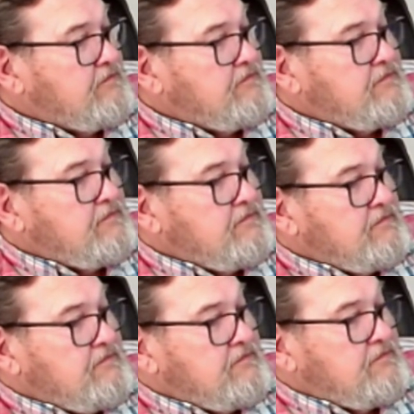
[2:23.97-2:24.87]

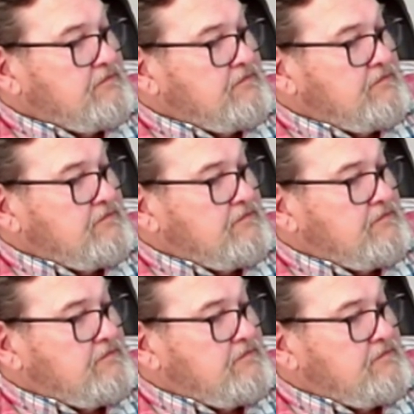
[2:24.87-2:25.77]

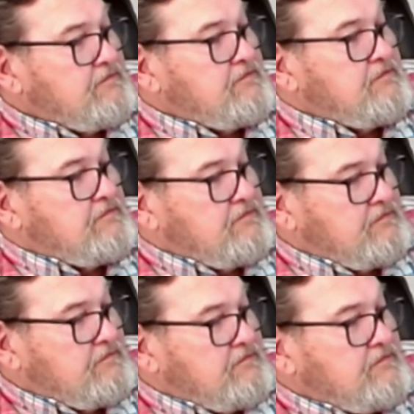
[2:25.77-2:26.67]

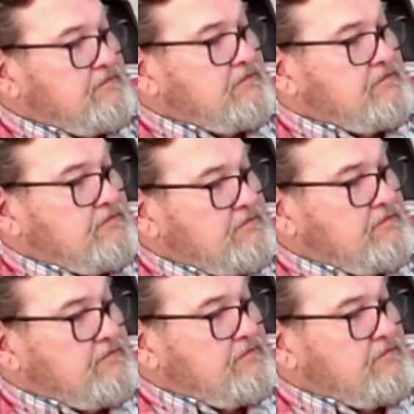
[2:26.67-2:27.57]

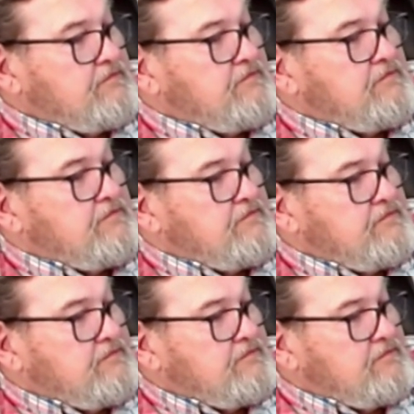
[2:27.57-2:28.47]

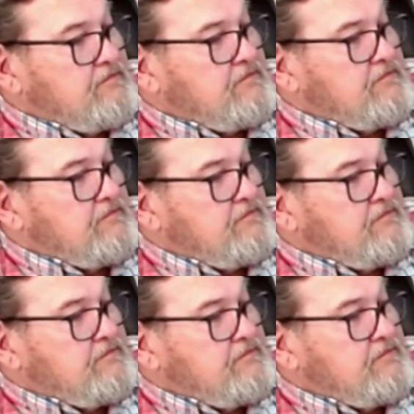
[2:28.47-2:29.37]

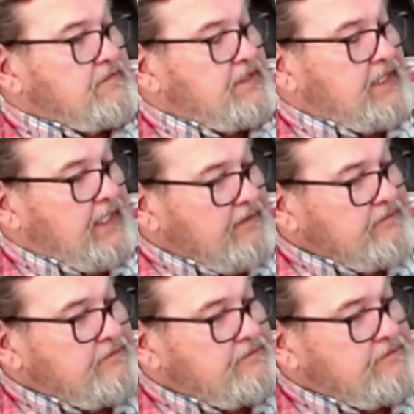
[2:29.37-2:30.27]

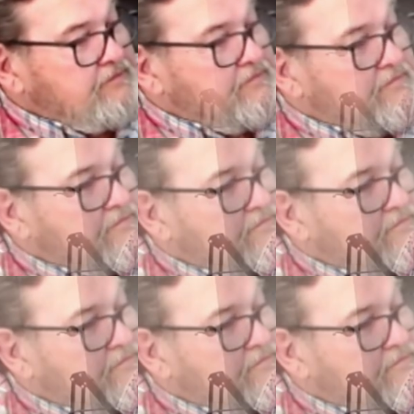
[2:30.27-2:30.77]
(not speaking)